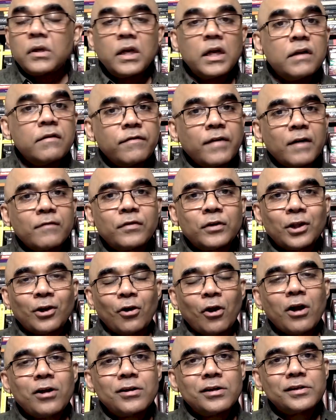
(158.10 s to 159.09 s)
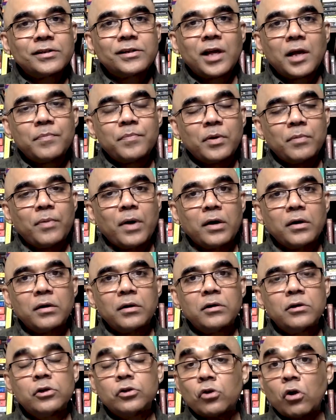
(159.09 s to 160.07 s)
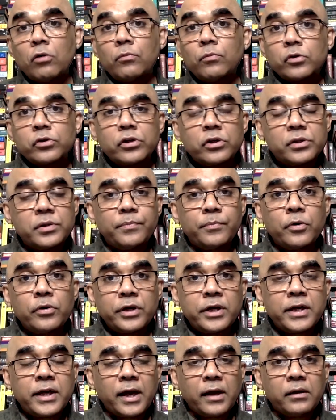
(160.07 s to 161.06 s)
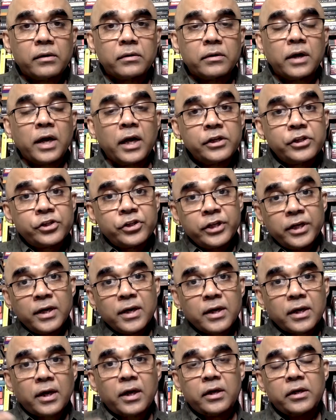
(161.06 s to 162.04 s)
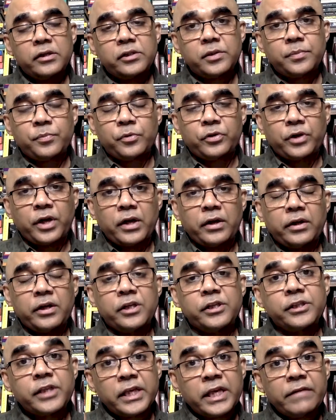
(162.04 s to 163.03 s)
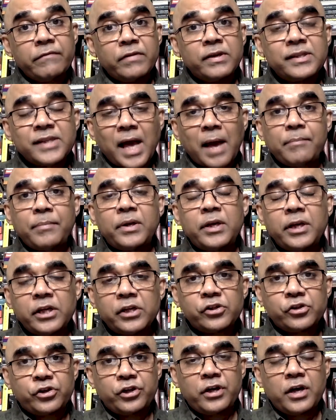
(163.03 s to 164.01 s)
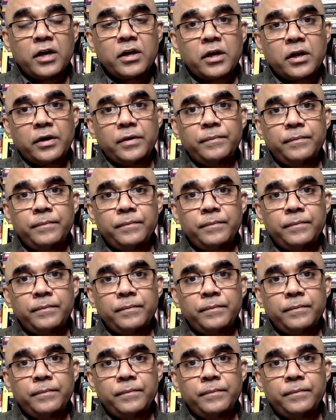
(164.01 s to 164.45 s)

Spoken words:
In fact, for the longest time, Prabhakaran is almost a supporting character and Sri Lanka is the protagonist, the events happening in Sri Lanka.